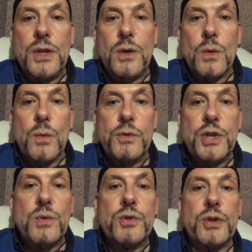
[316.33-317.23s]
your
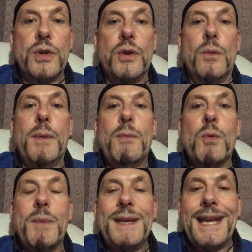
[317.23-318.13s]
children, or
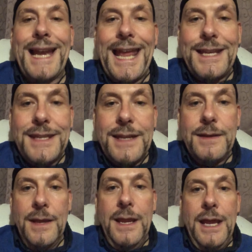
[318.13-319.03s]
people will be neglected